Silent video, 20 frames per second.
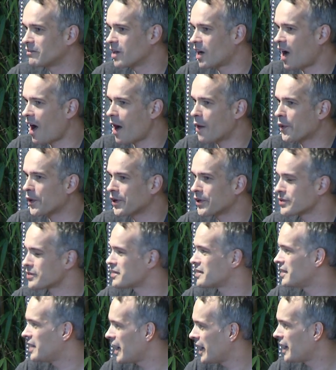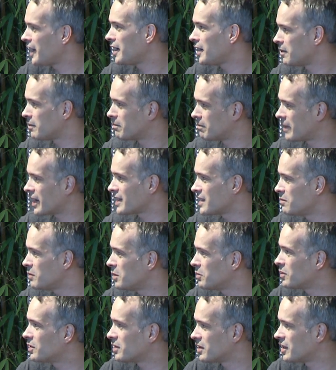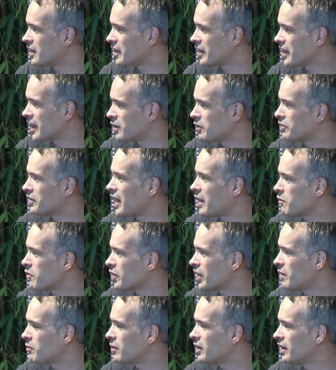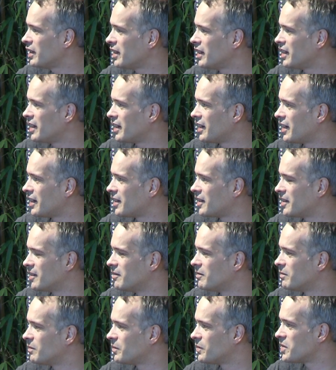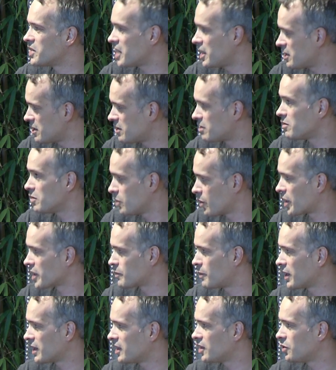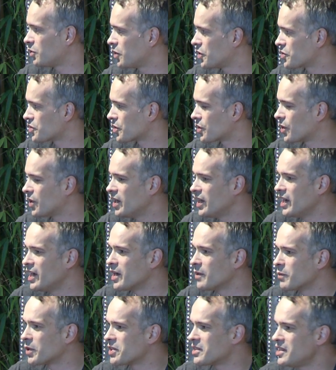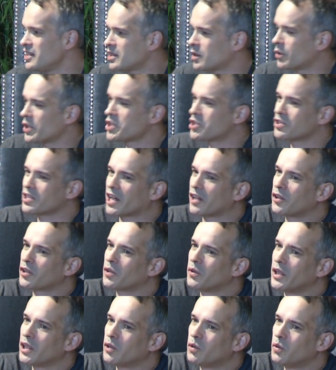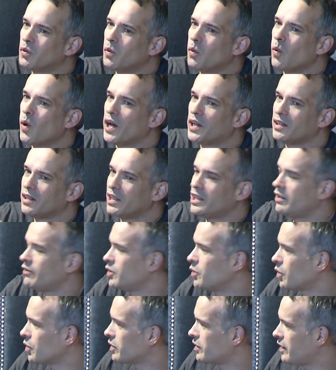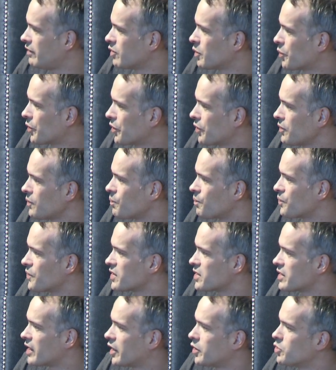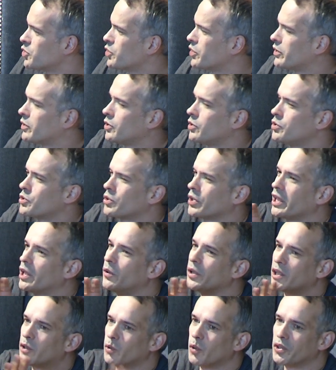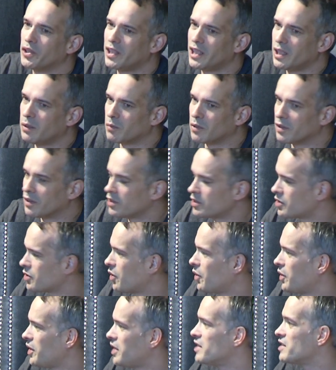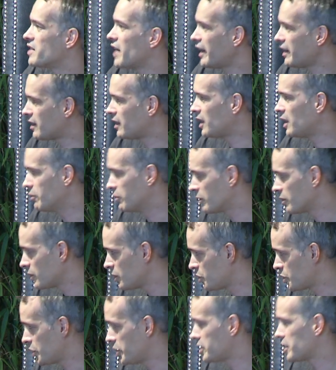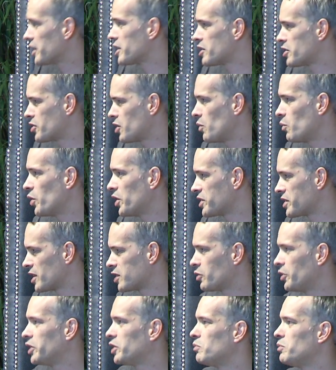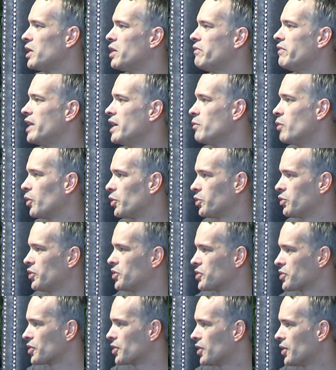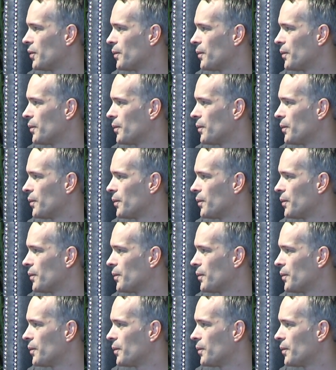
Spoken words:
hours, day maximum kind of time frame. Then you are expected to answer. But these questions are not going to one individual developer. They are usually going to a team. So in that team, usually there is someone that's going to be available to answer.